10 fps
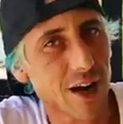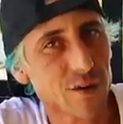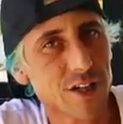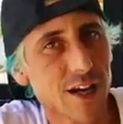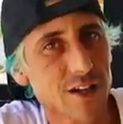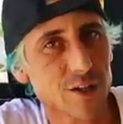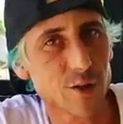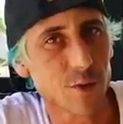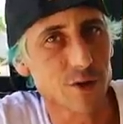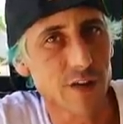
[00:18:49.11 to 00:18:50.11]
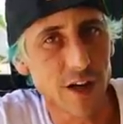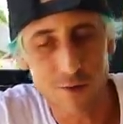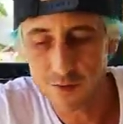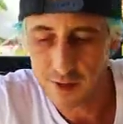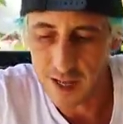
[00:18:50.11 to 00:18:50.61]
and I'll see you guys in tomorrow's video.
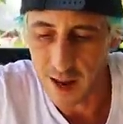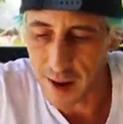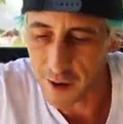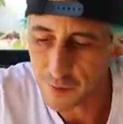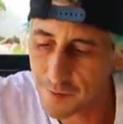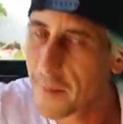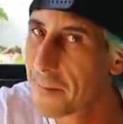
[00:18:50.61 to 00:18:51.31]
I'm out.